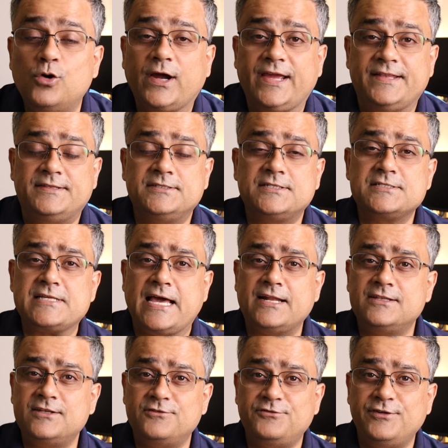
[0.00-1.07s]
Okay, this is
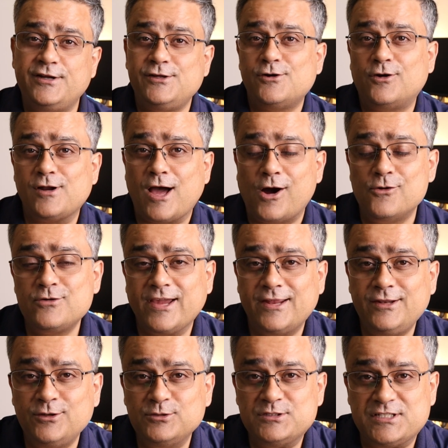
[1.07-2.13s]
another video on how can
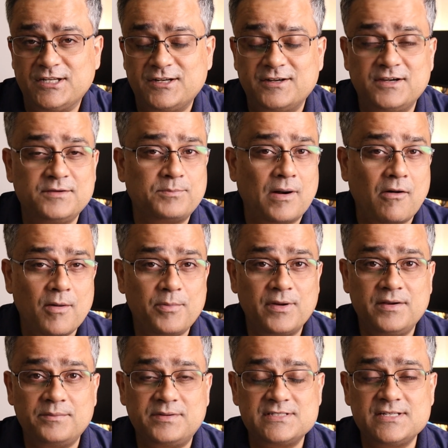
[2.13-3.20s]
you generate
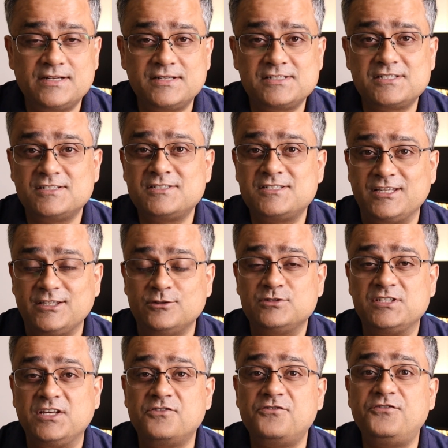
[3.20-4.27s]
PowerPoint presentations
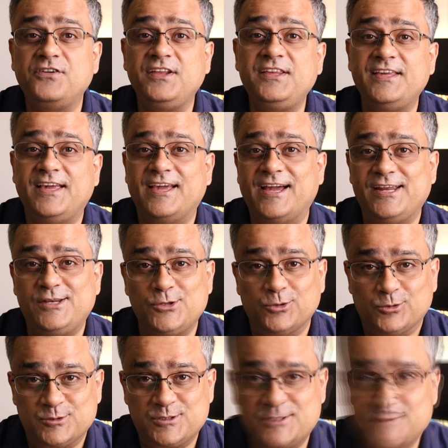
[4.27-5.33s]
using free AI
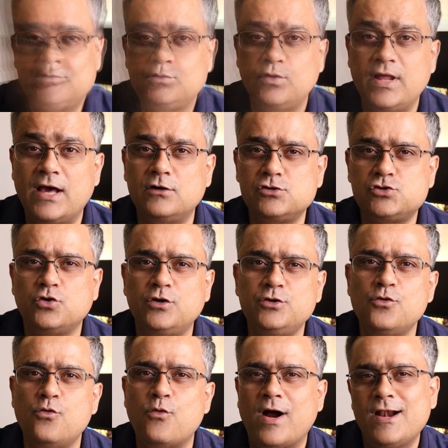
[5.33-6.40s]
tools. Today I'll show you
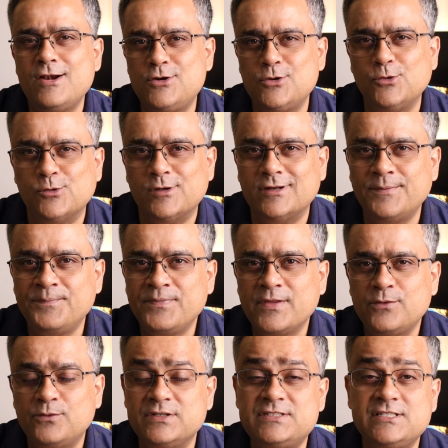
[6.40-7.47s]
one tool
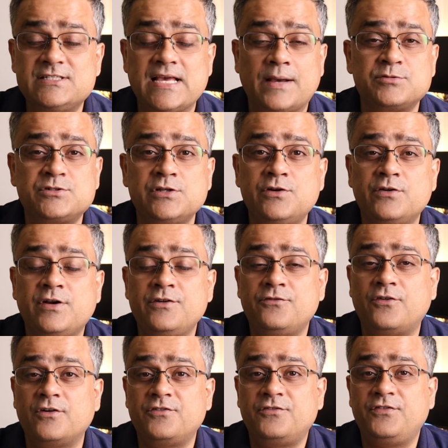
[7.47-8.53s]
which is absolutely
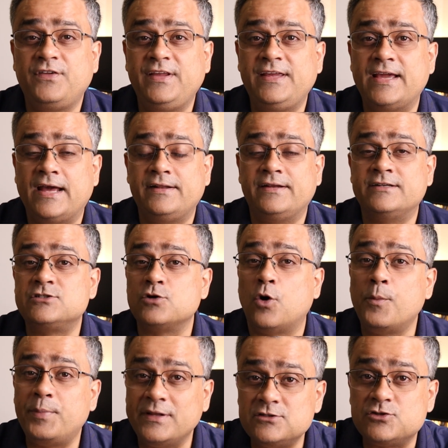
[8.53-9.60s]
for free and it's
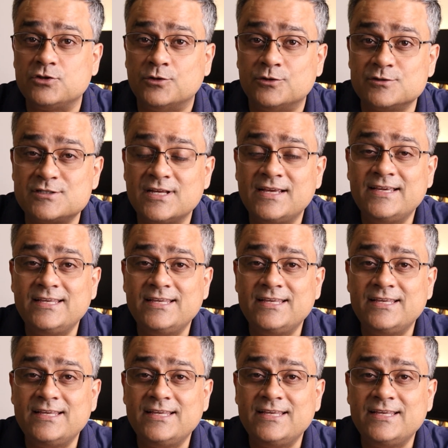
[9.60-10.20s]
open source,